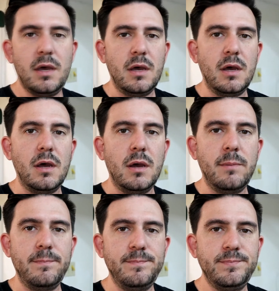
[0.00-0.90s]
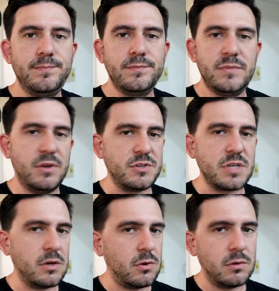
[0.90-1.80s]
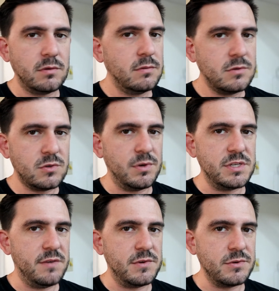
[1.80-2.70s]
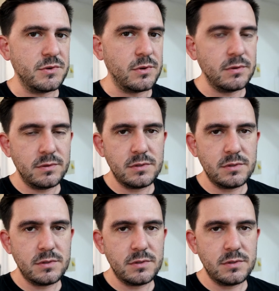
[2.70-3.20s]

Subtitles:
They're just getting old. It's 27 years old.